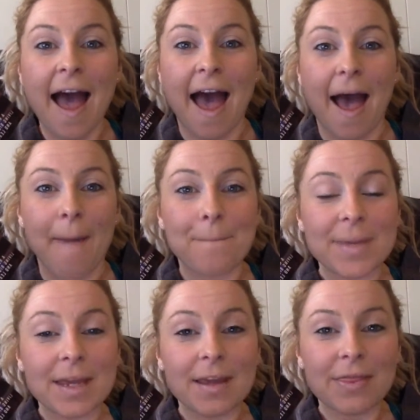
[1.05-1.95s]

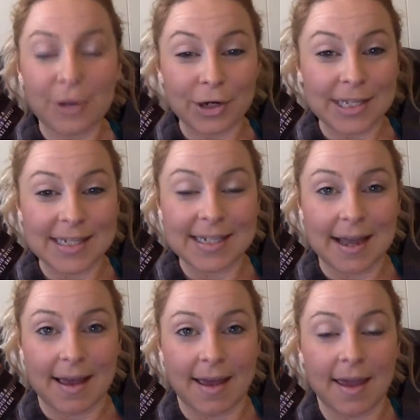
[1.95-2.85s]
Happy
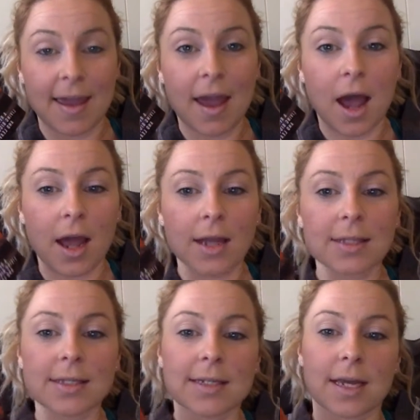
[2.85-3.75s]
Thursday. I
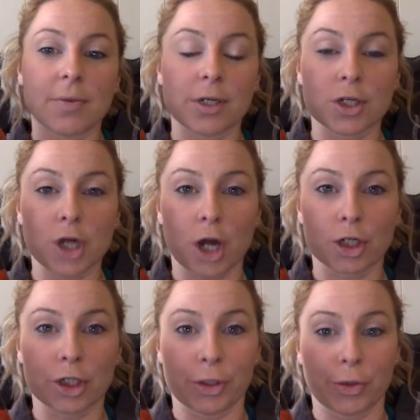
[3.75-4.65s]
today wanted to
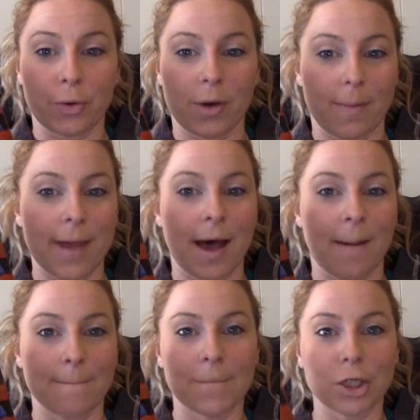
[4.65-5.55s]
talk to you
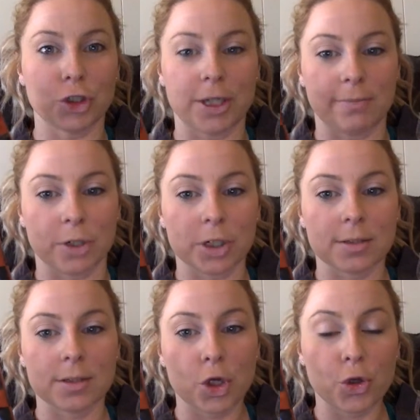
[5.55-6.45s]
about my
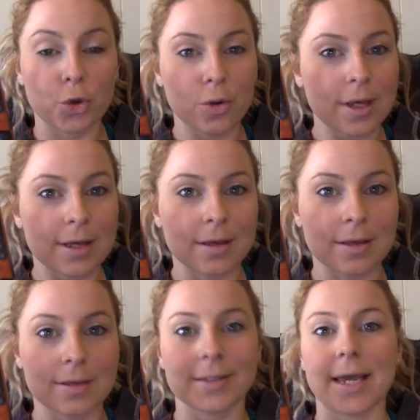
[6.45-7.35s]
dreamers. Who
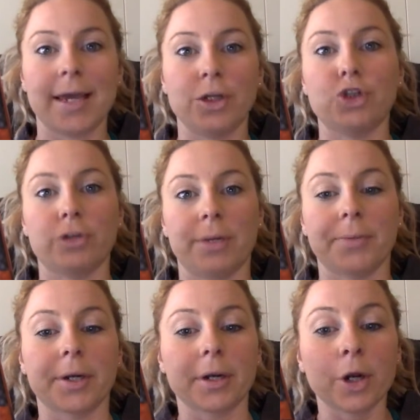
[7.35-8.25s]
is a
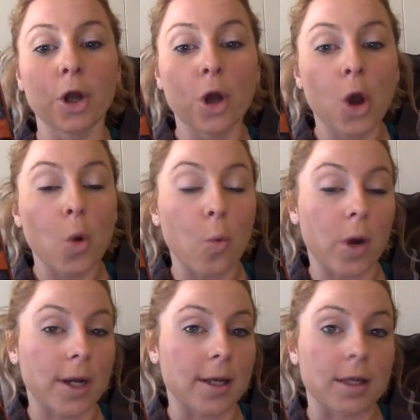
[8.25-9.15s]
dreamer?
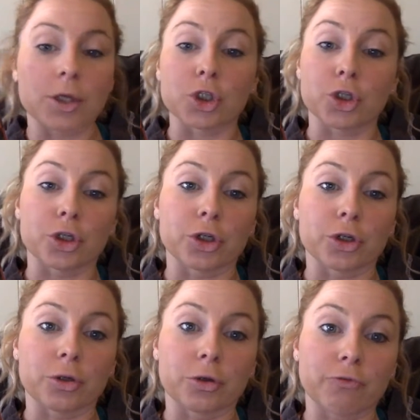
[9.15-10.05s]
What is your
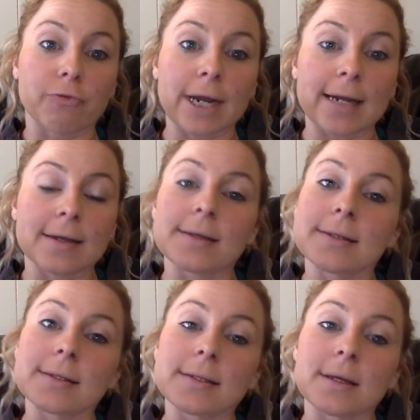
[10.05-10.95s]

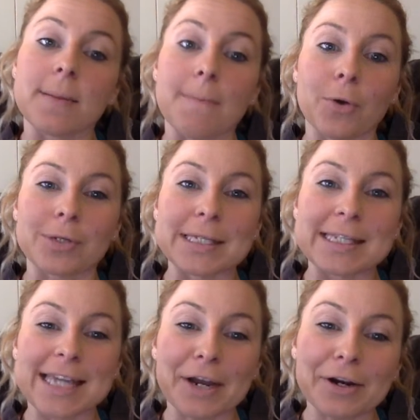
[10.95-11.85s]
greatest, most
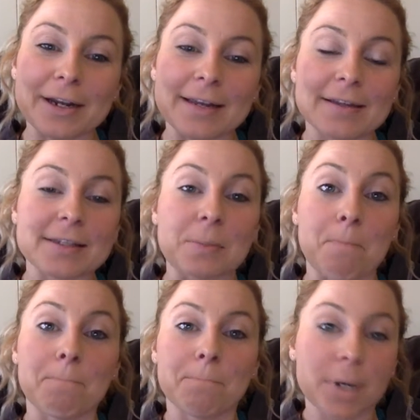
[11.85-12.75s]
scariest,
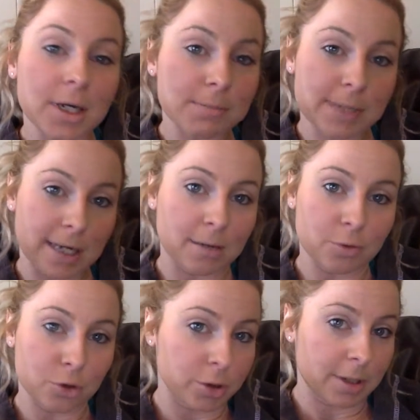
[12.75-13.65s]
but
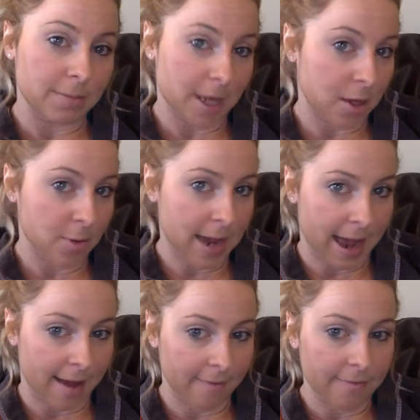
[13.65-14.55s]
obtainable dream that you
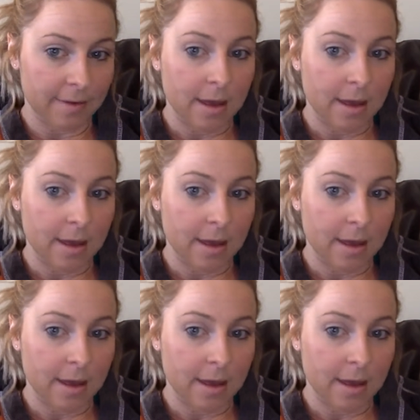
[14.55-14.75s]
have?